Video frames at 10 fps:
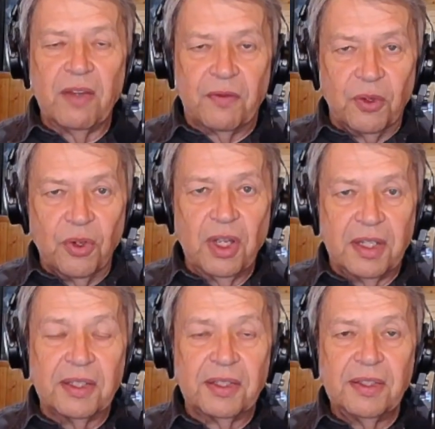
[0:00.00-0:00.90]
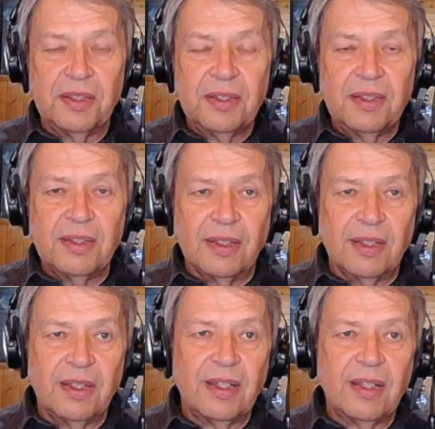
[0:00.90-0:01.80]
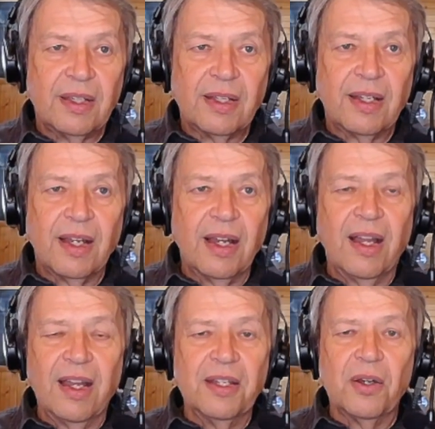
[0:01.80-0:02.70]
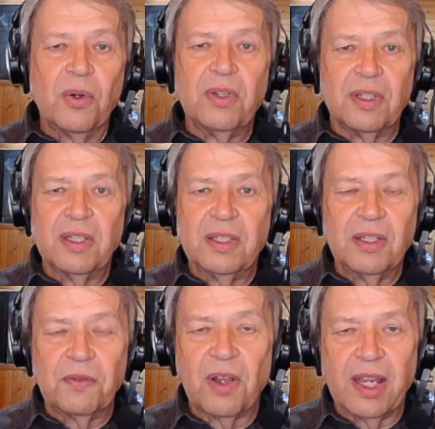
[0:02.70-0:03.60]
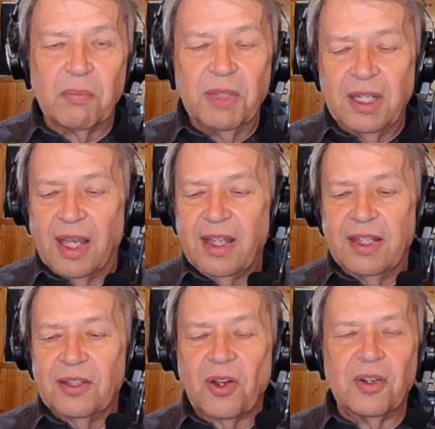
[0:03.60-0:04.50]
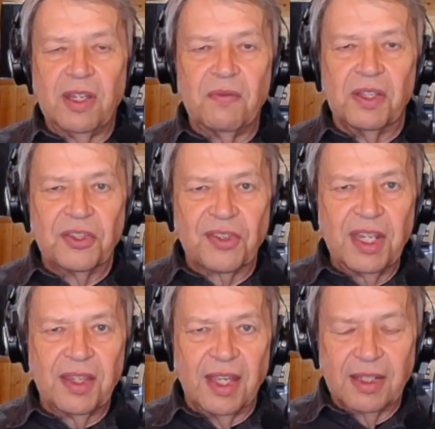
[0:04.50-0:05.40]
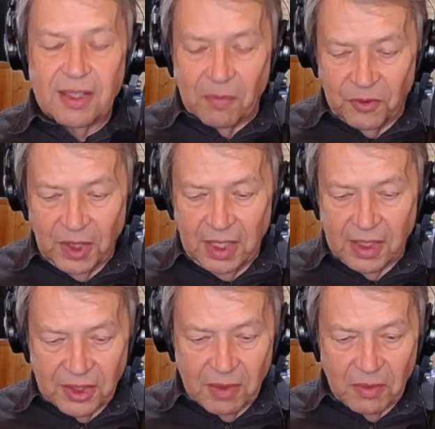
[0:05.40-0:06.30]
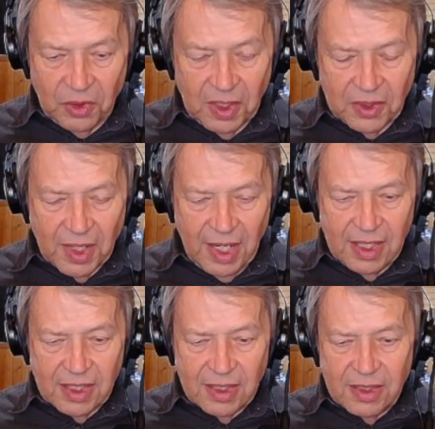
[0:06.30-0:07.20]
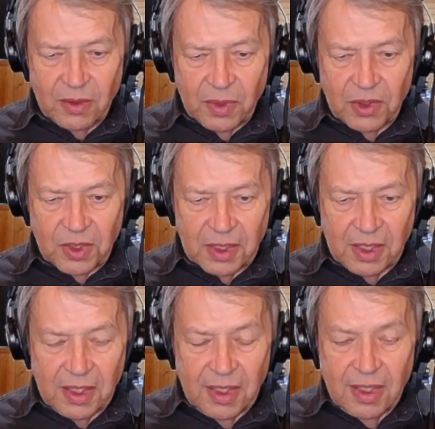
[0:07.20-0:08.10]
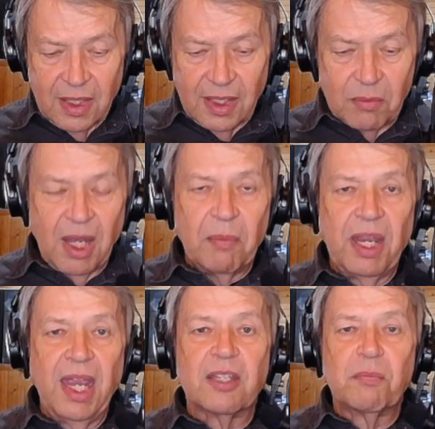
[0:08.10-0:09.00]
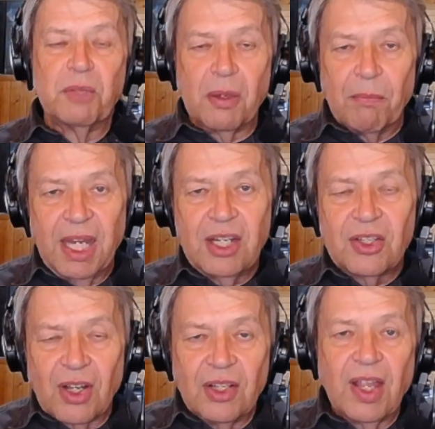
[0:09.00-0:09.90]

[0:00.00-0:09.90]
I know if you're like me, it's hard to even say that because I'm thinking of some of the things I had to deal with in my past. But it makes life good in the sense that it